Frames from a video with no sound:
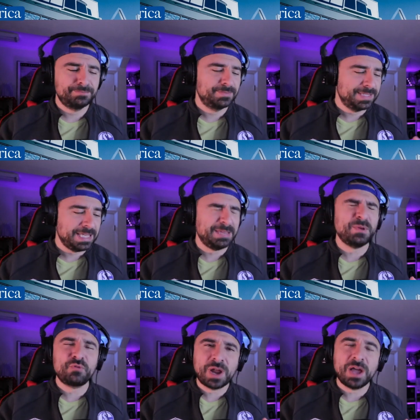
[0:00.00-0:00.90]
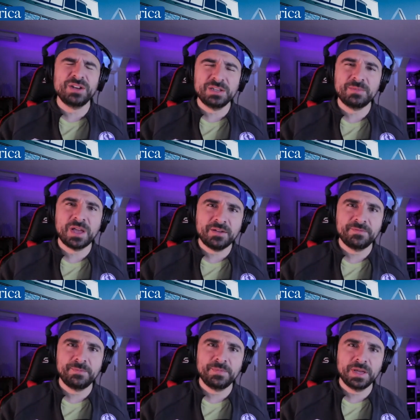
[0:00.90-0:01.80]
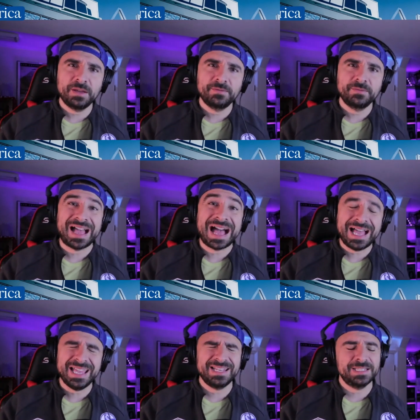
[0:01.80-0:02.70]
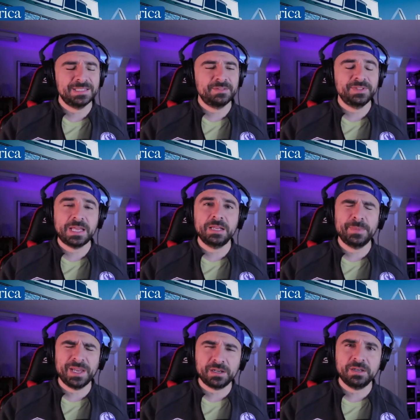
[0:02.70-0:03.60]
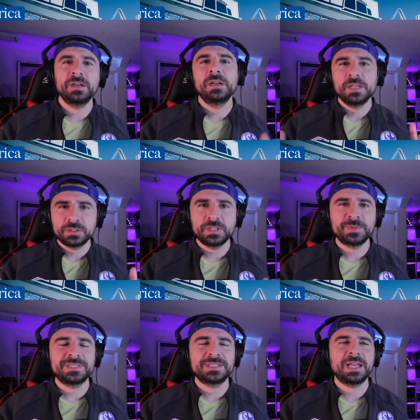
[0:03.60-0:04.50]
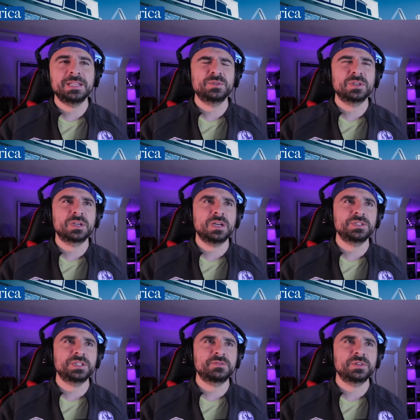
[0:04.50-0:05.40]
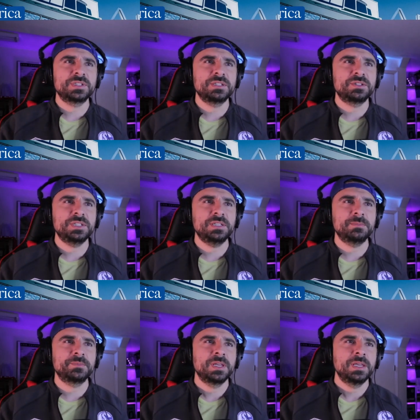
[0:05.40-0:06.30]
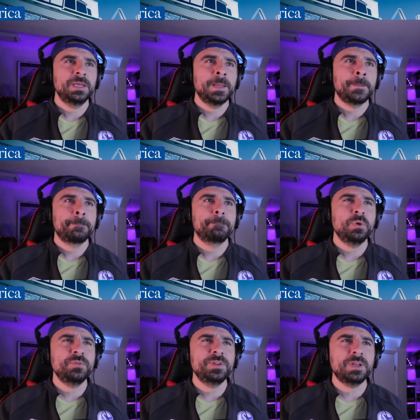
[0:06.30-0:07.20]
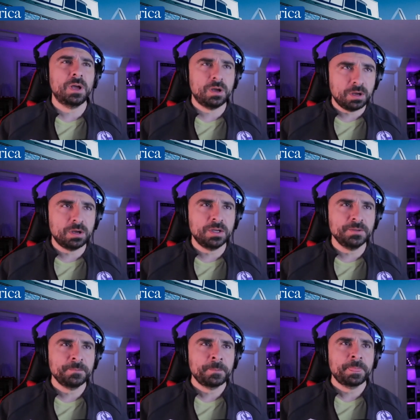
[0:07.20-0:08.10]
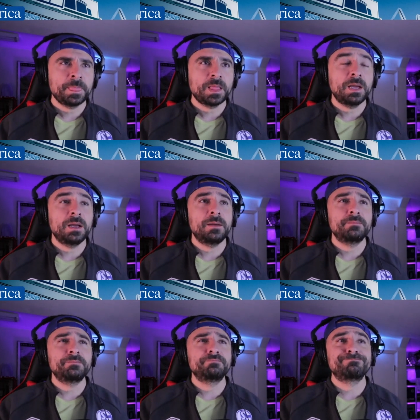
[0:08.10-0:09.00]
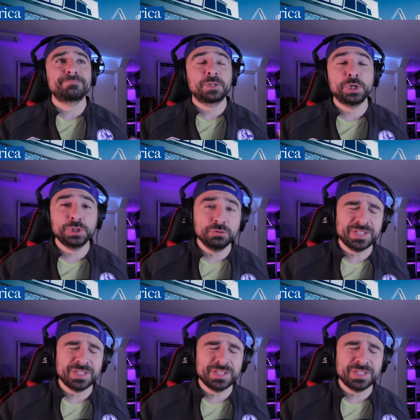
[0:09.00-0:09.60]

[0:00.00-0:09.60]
team around him have eyed is Vitali Becker, so he's been signed to a contract for the senior team. Moving on, good news,